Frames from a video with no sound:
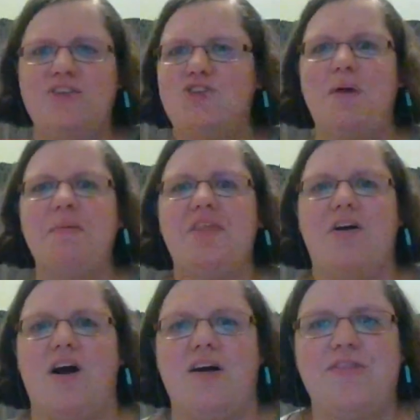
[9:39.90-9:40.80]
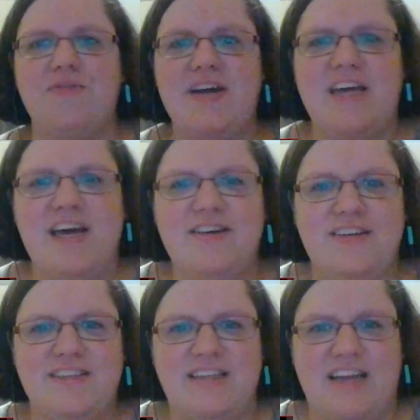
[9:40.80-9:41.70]
So maybe there are 3
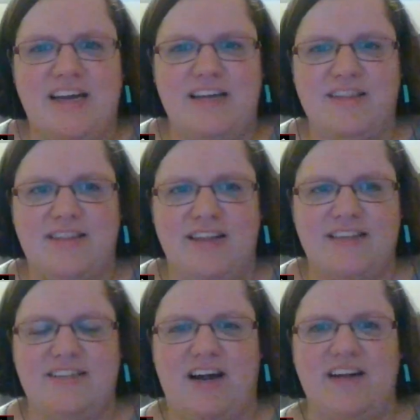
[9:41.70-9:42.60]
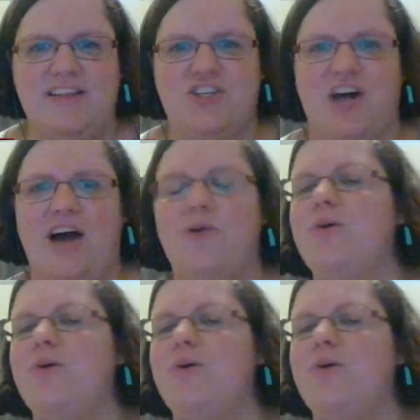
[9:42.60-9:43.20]
candles and like it's not in the shot.